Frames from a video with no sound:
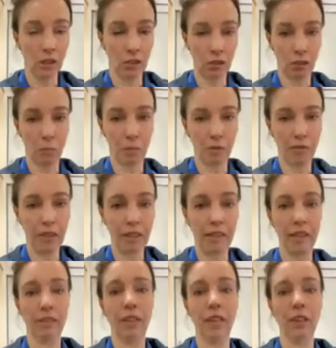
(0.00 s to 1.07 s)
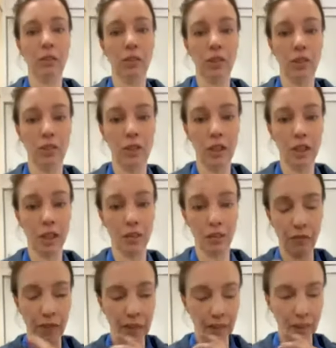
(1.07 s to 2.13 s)
some of the difficulties that you
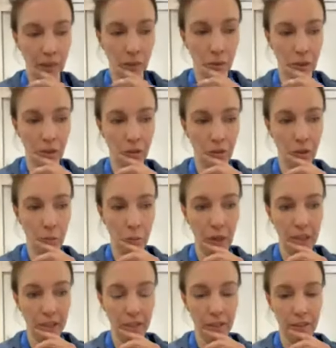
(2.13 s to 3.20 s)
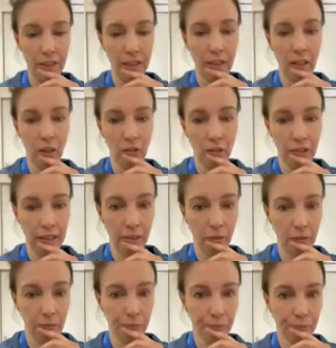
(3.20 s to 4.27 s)
face going through pregnancy and
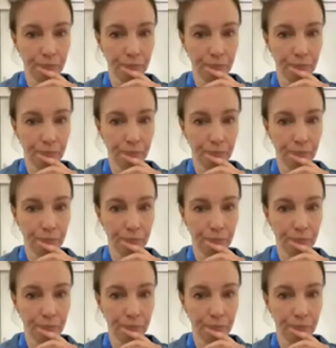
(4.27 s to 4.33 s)
lockdown.